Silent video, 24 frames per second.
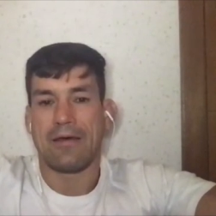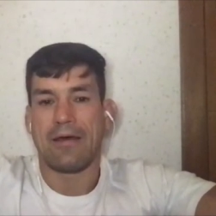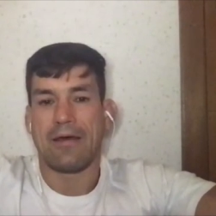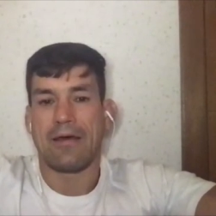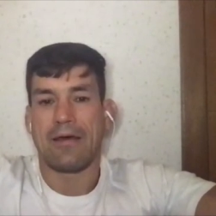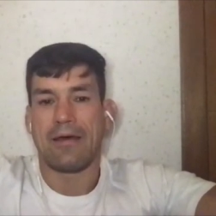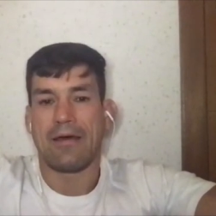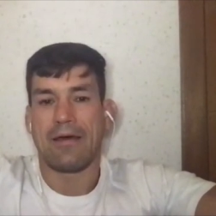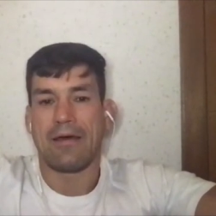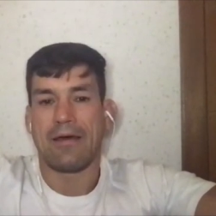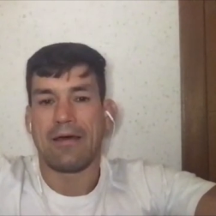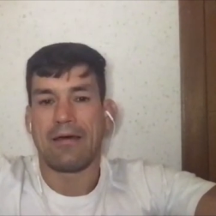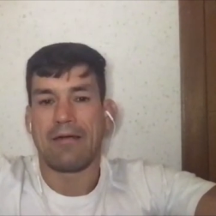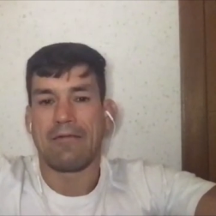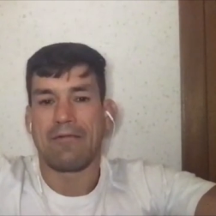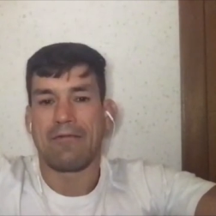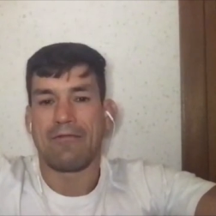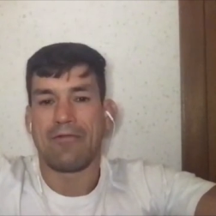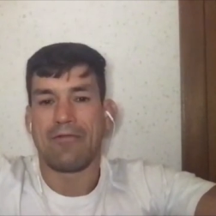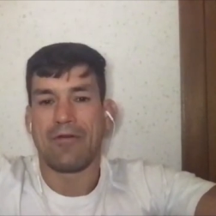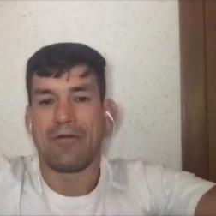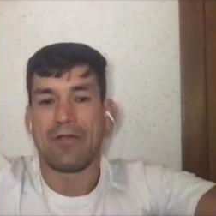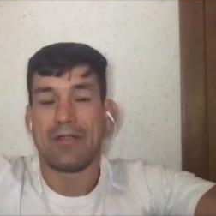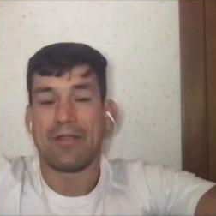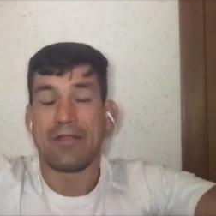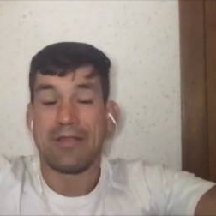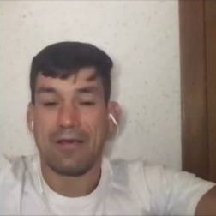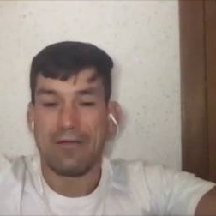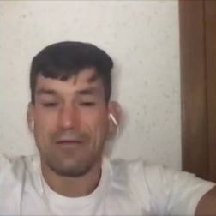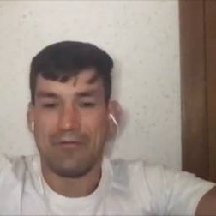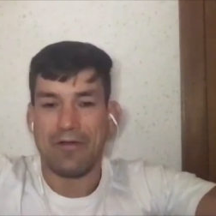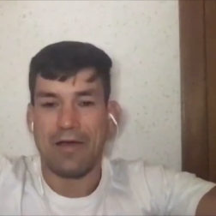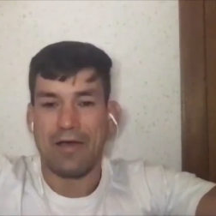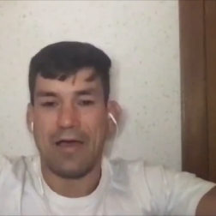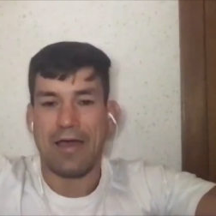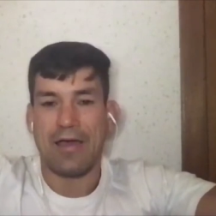a very
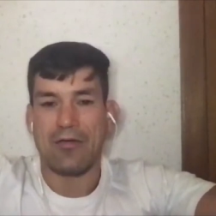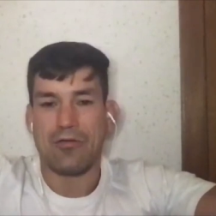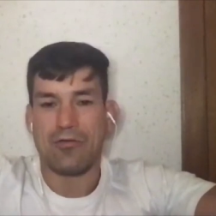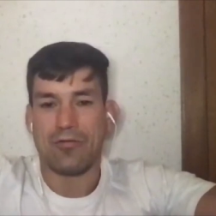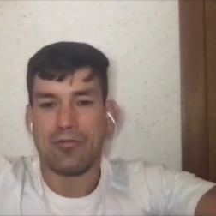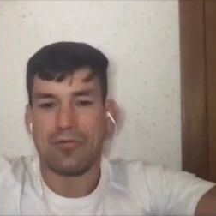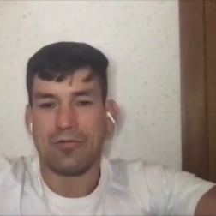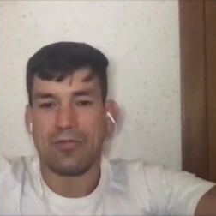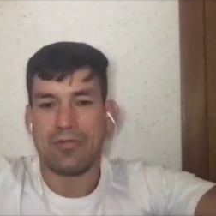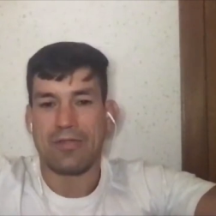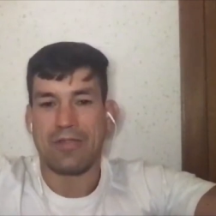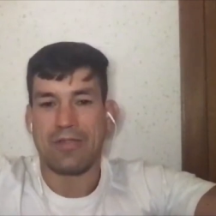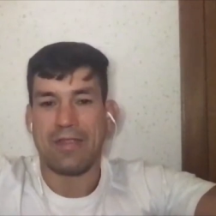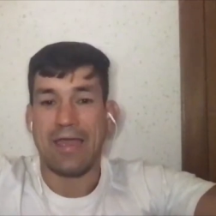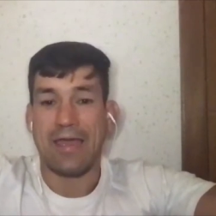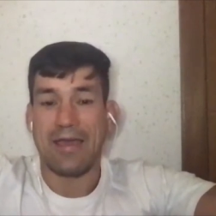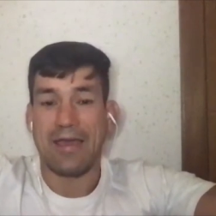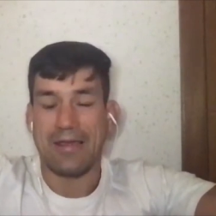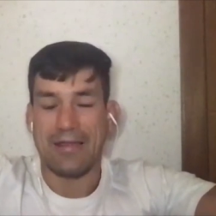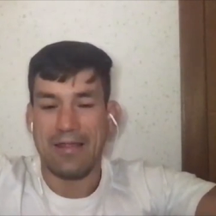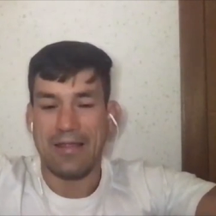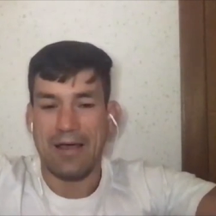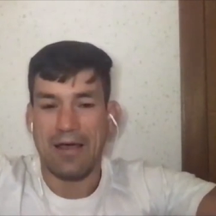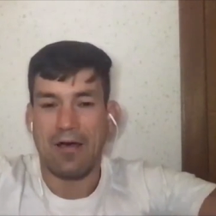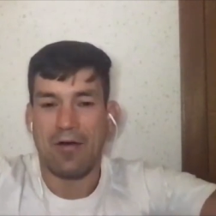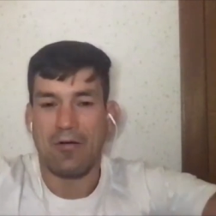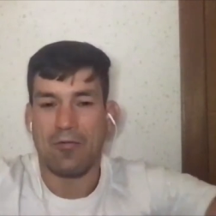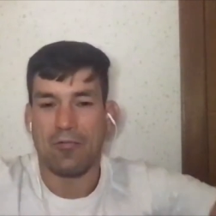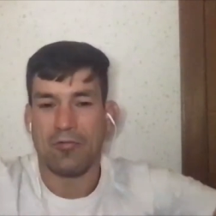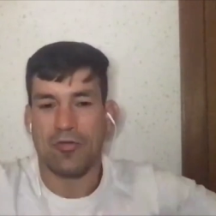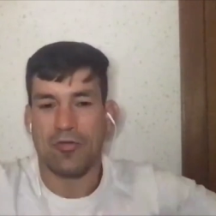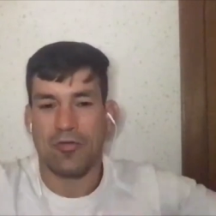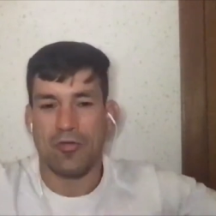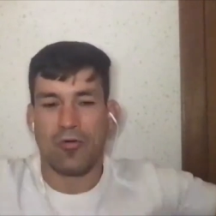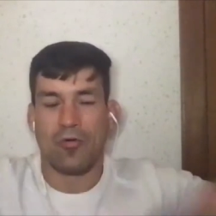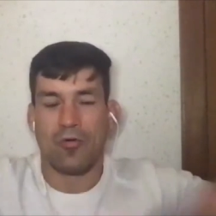tough guy to take down
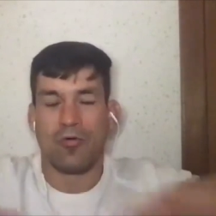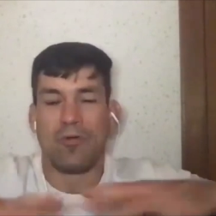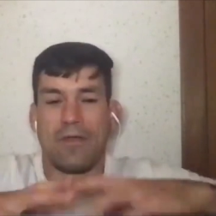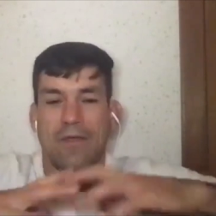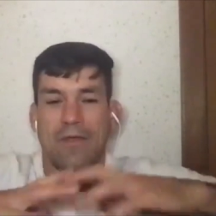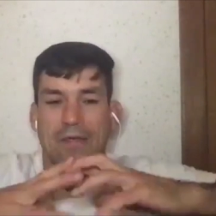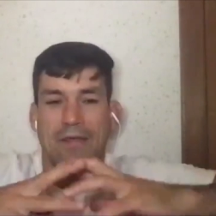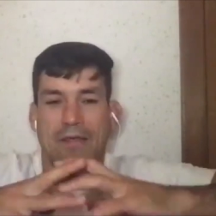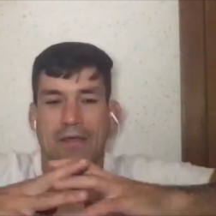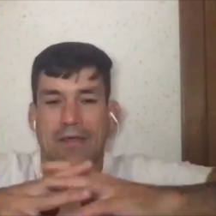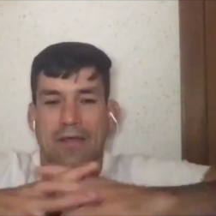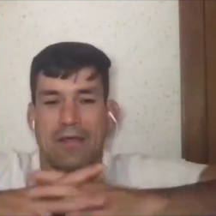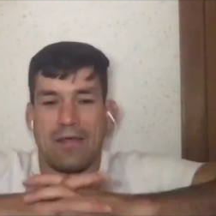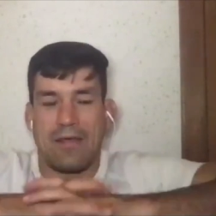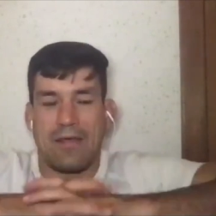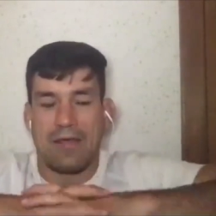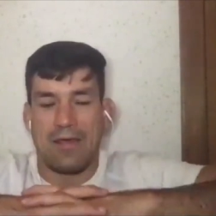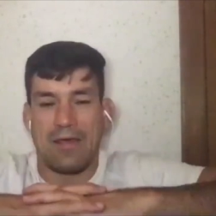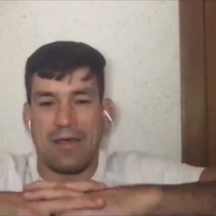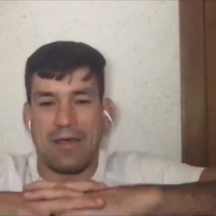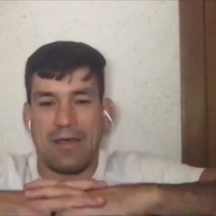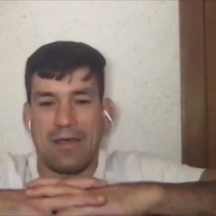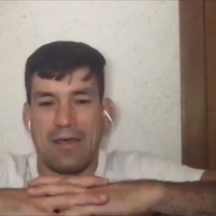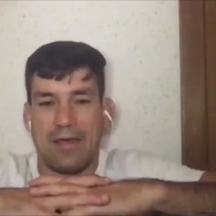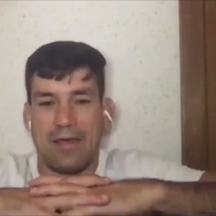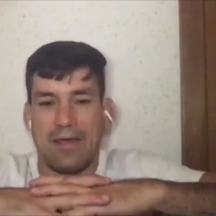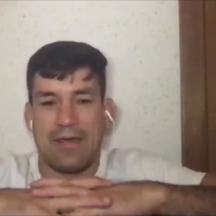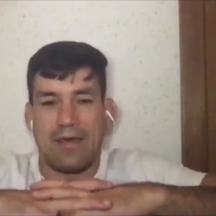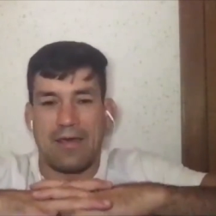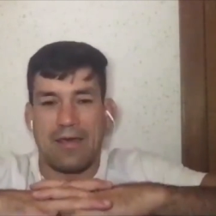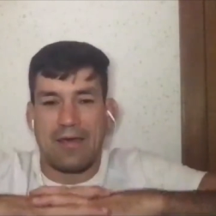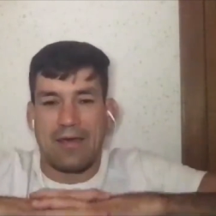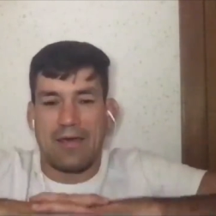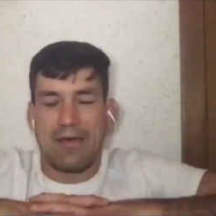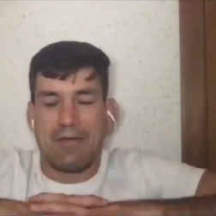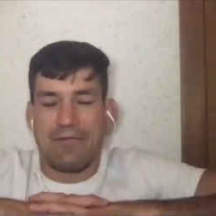so
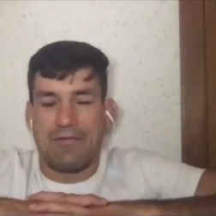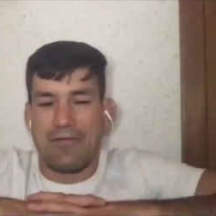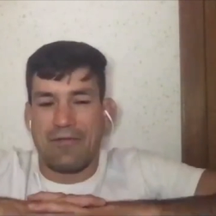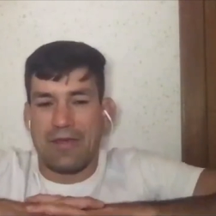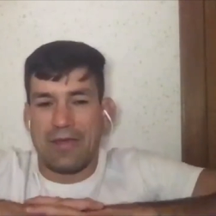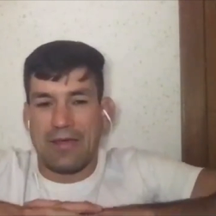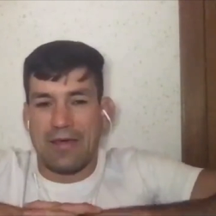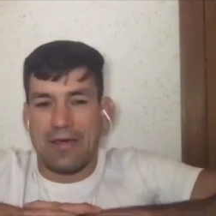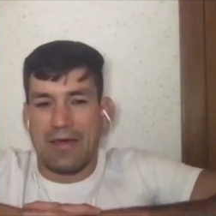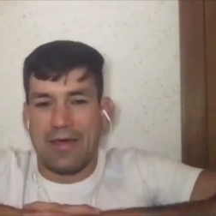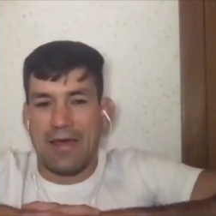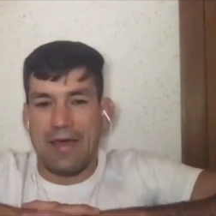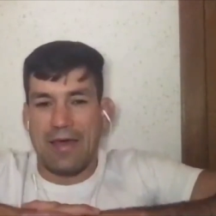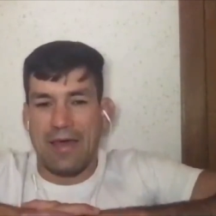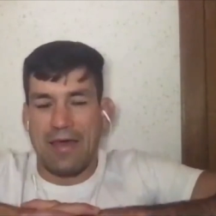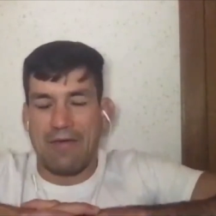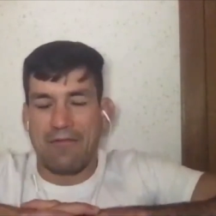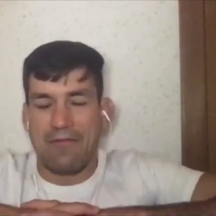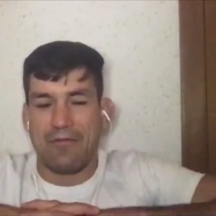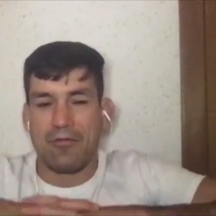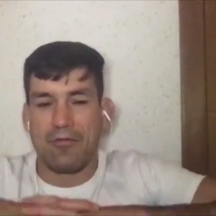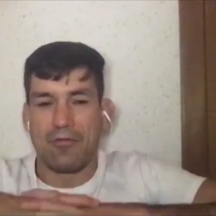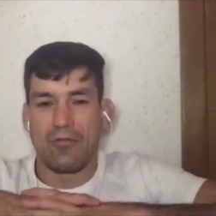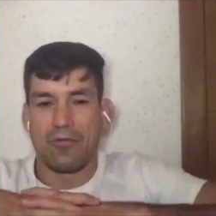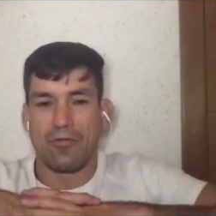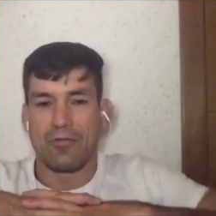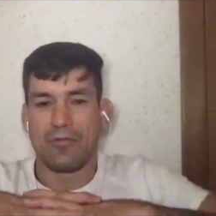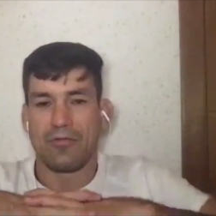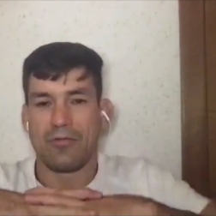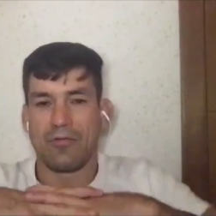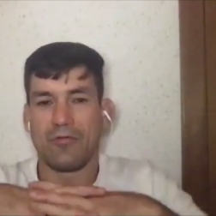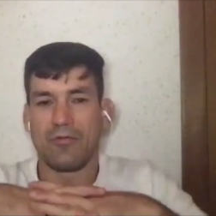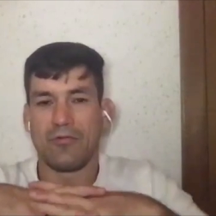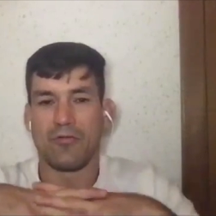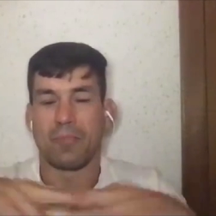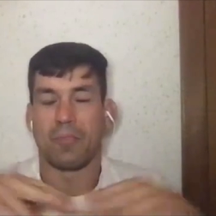uh, I think I, I have good
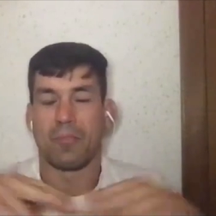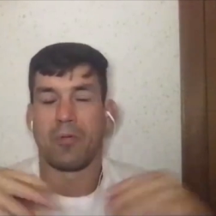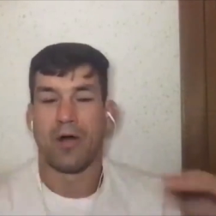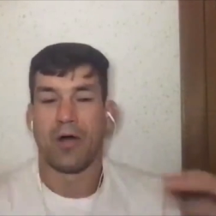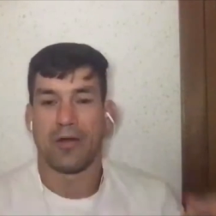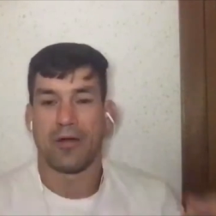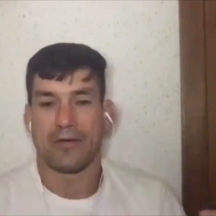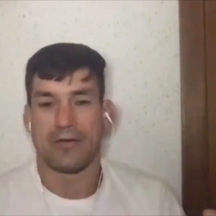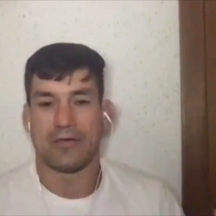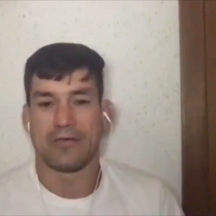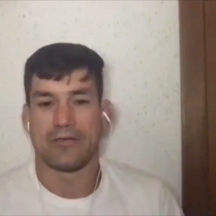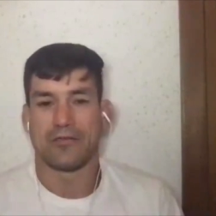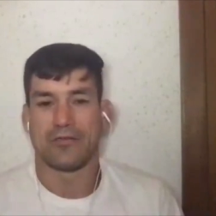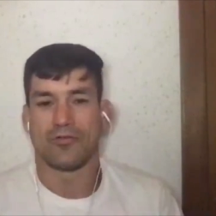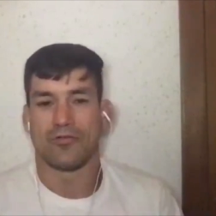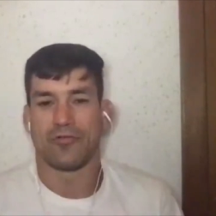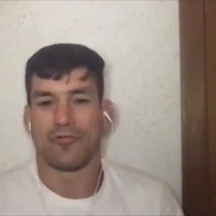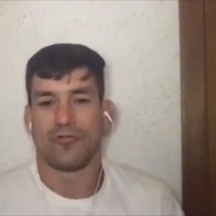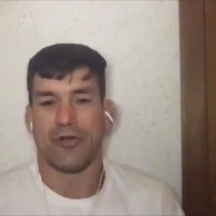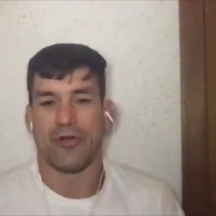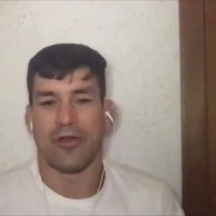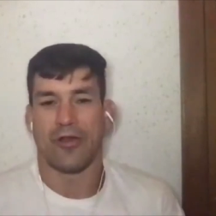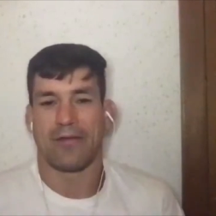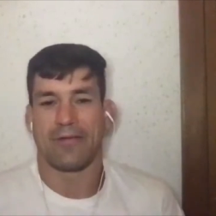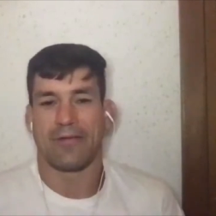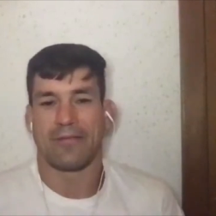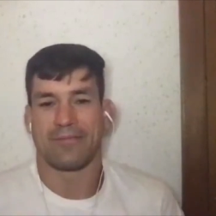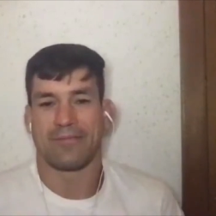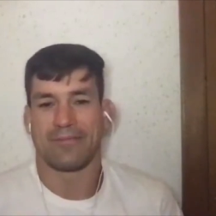good partners to train